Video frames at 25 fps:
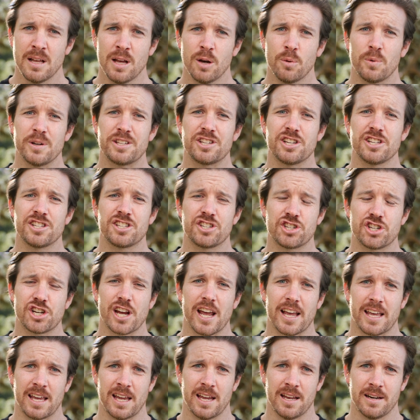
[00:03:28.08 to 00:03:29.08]
which is
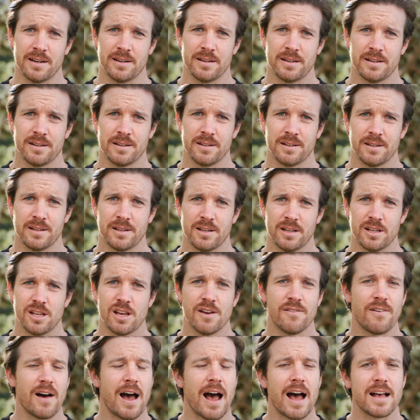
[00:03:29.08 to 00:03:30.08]
check in.
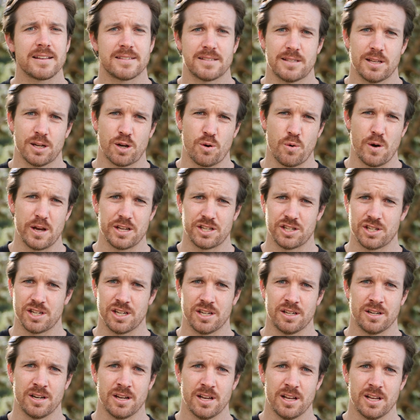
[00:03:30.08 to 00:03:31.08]
You've asked the question,